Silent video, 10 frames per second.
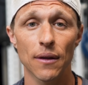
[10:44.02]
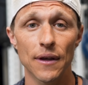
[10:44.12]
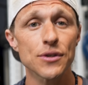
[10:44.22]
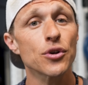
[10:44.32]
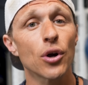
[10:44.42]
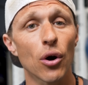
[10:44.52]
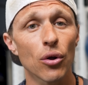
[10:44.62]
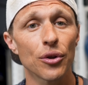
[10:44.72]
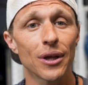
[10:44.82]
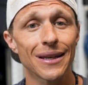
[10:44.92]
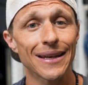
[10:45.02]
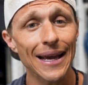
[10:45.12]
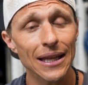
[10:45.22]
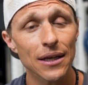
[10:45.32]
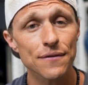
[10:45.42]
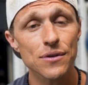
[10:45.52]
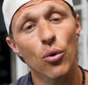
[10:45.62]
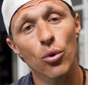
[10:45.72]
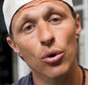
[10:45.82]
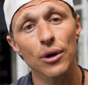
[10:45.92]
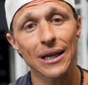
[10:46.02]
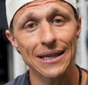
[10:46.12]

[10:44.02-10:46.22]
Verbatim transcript: These are called negatives or